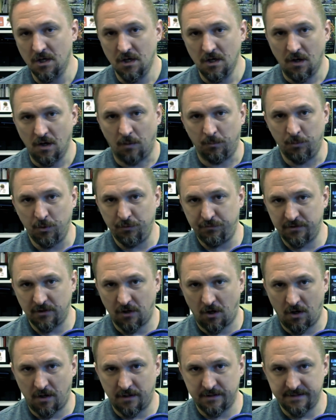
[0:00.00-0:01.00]
Well, moving
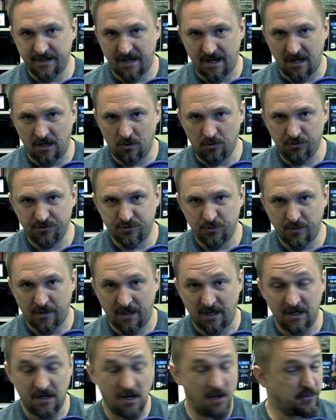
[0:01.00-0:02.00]
on now to
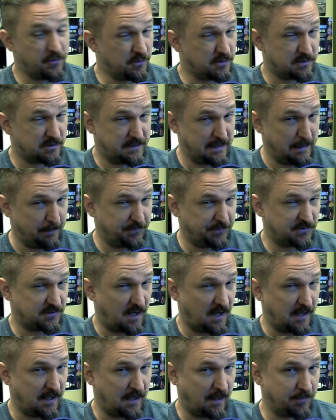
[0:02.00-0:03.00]
another deep
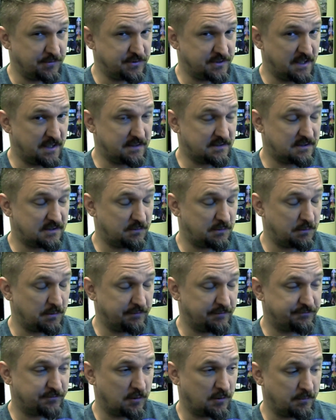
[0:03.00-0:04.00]
sky object. We
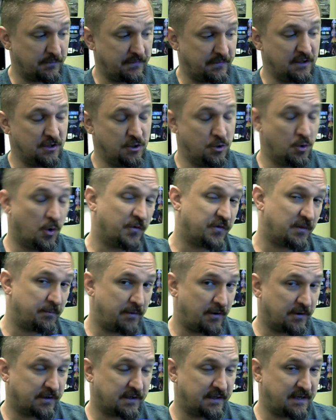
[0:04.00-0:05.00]
went from the North
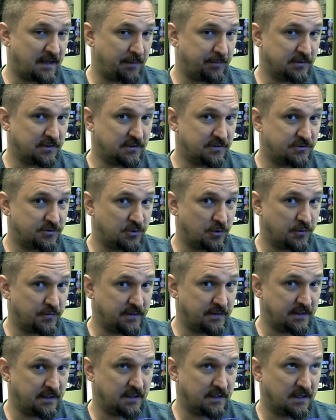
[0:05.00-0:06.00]
American Nebula to
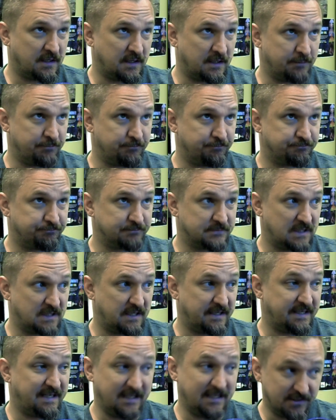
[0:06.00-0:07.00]
the
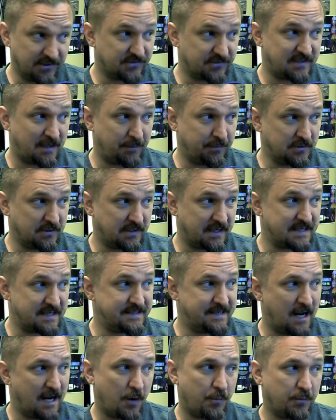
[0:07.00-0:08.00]
Helix Nebula,
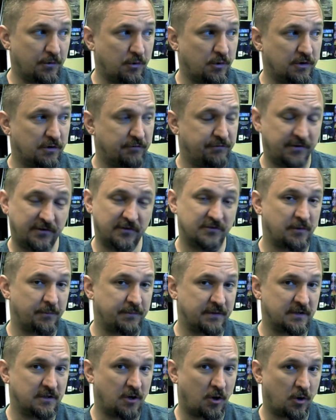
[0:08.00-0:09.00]
and now we're going to visit
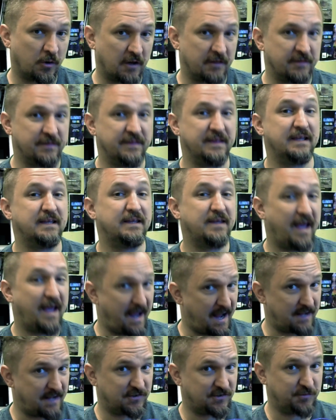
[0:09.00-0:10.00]
something called the
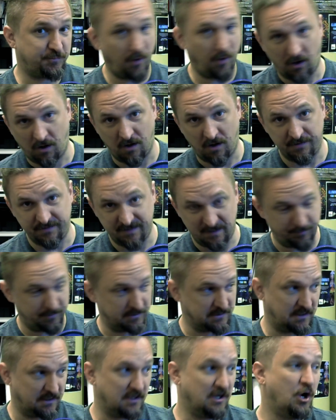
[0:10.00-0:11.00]
Cat's Paw
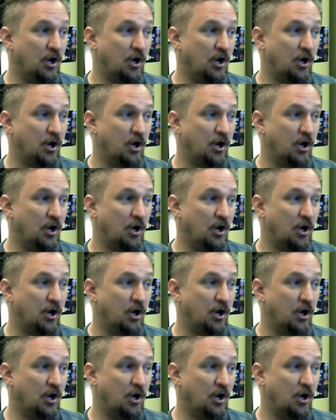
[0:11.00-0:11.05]
Nebula,